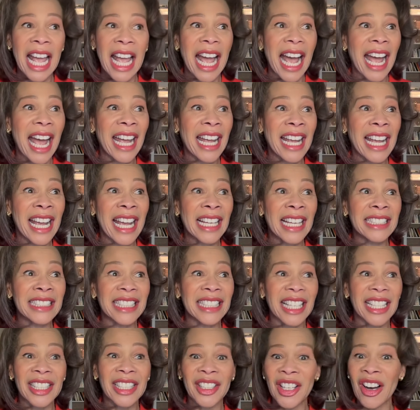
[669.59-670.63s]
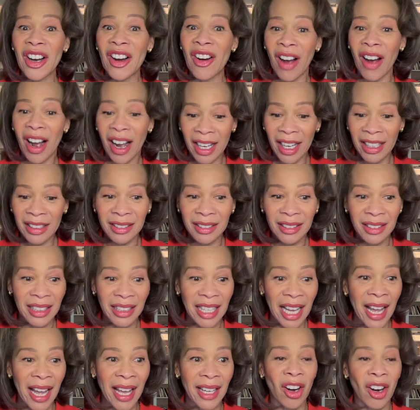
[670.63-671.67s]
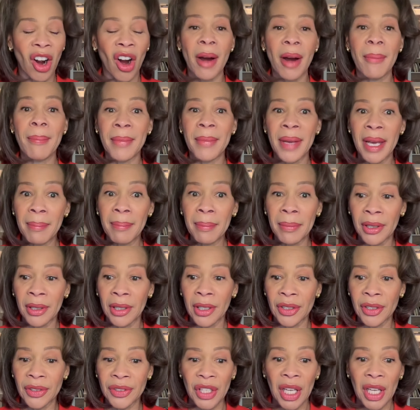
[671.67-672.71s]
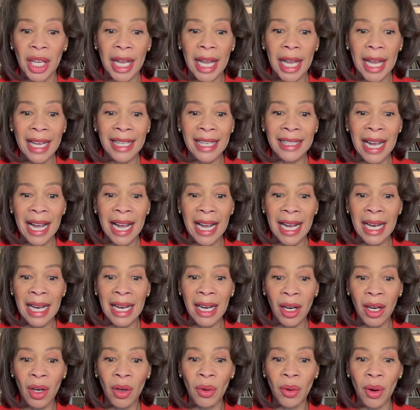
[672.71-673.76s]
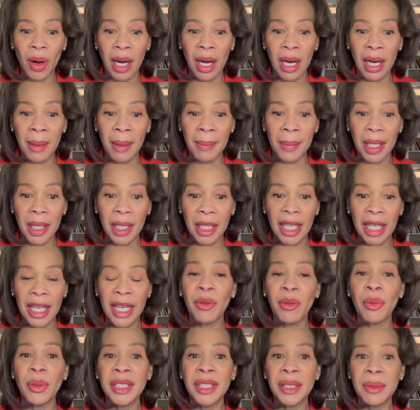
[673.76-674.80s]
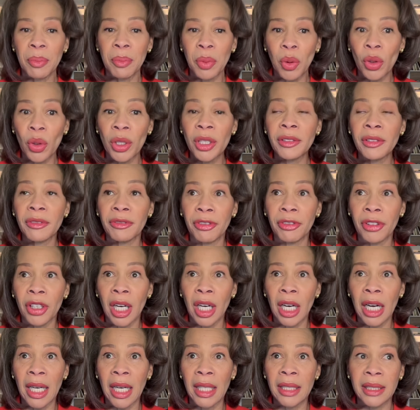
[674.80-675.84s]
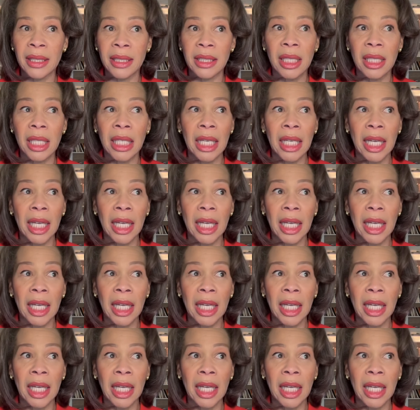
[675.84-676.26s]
And, I look at our members and how it was important for us.